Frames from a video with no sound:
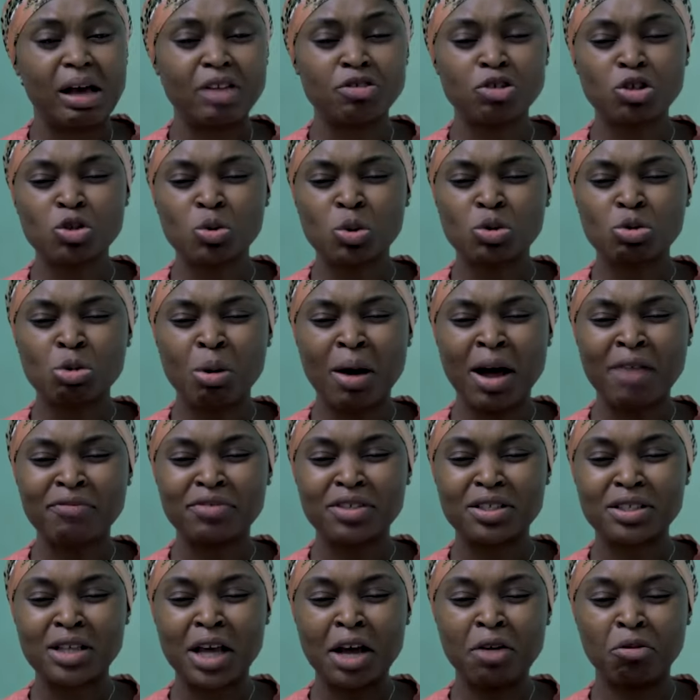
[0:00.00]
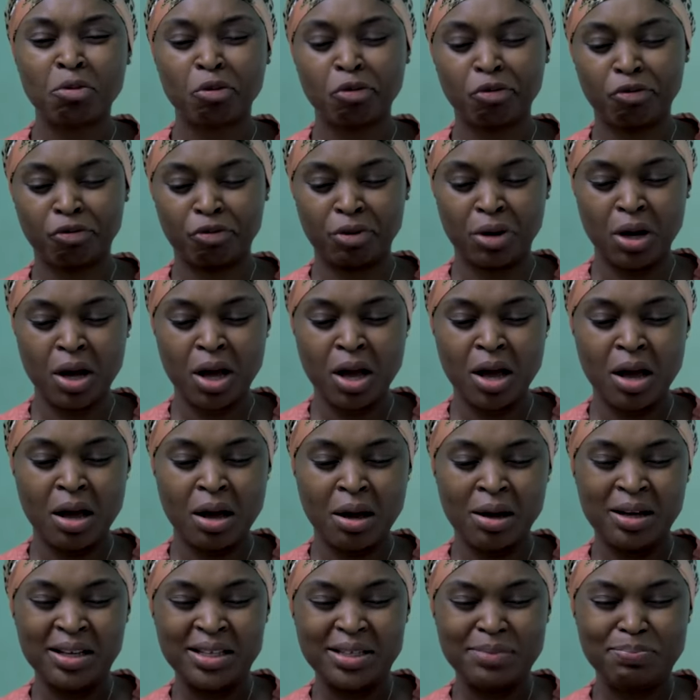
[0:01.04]
See, I just want to have this kind of
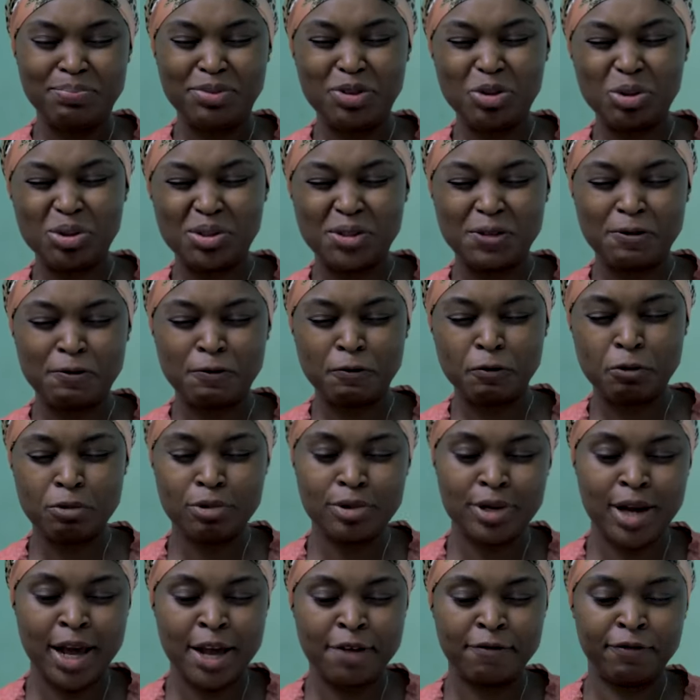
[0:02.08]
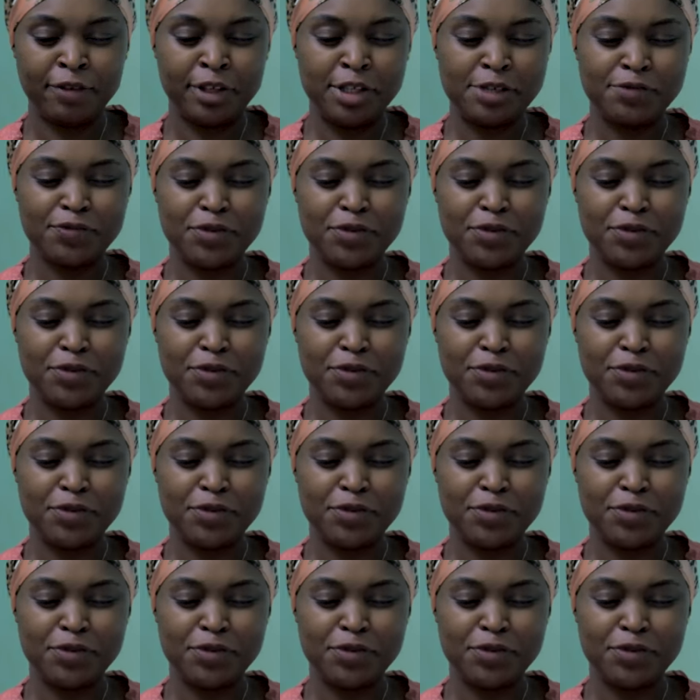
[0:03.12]
beautiful life,